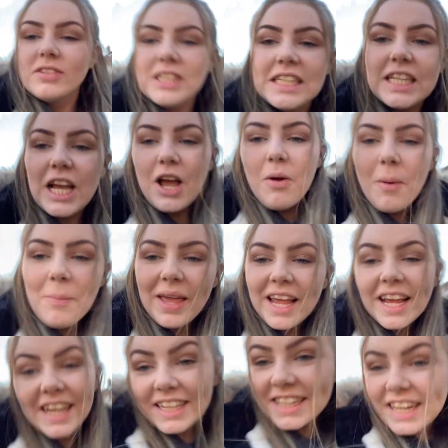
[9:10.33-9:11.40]
So
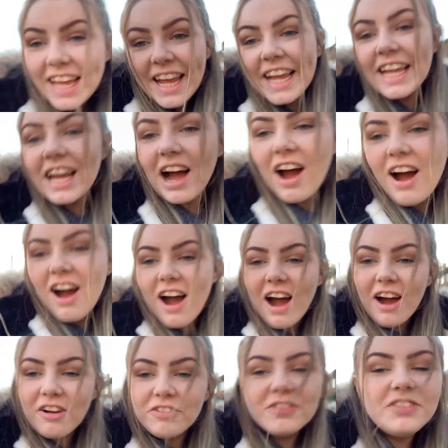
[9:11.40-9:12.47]
me and Lee are
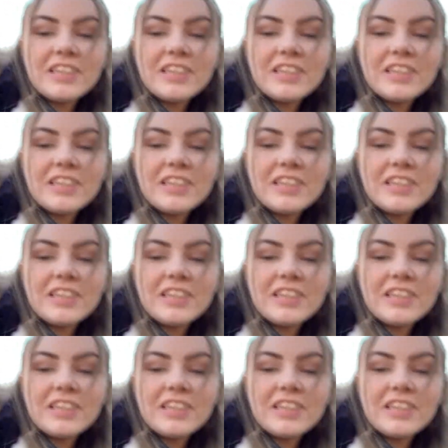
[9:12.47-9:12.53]
off